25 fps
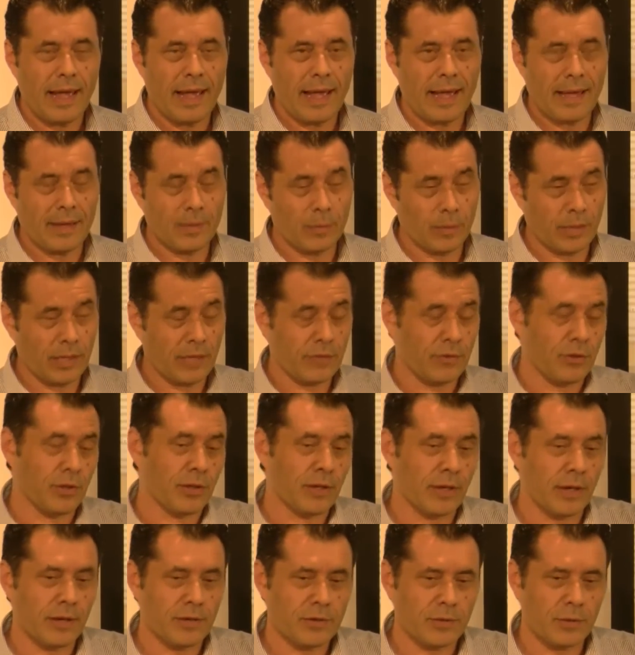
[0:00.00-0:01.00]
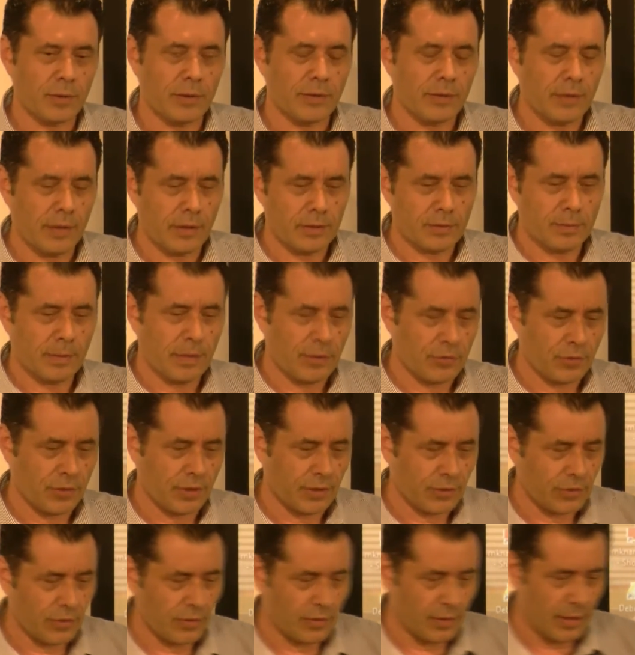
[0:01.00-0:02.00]
and whenever you go to it, those
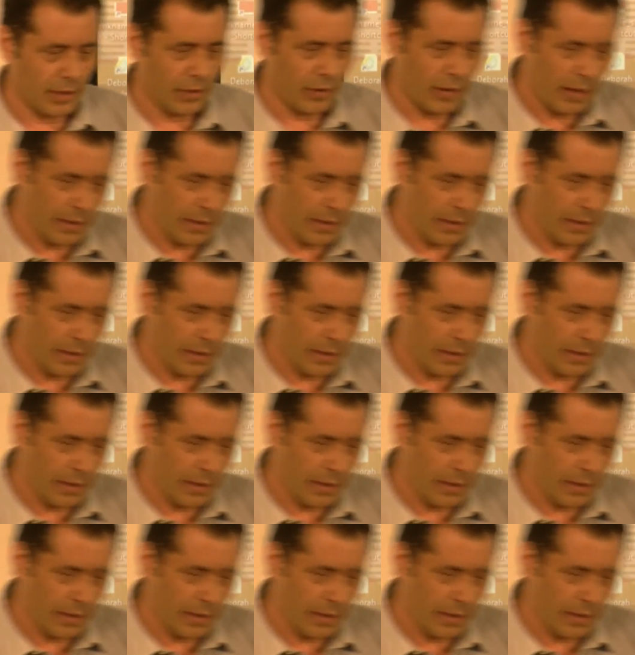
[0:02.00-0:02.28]
metrics are there